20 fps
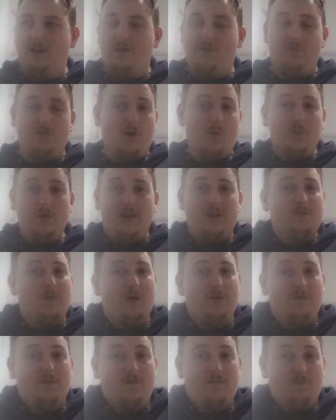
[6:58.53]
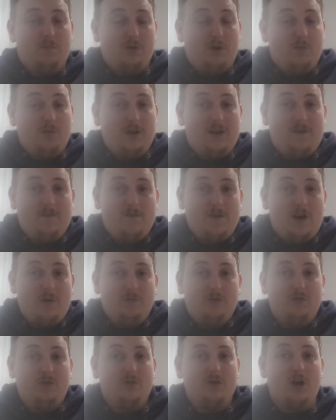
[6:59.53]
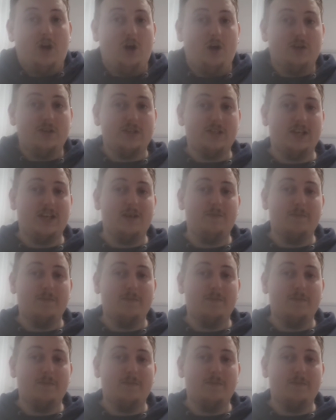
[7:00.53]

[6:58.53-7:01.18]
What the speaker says: probably far more costly,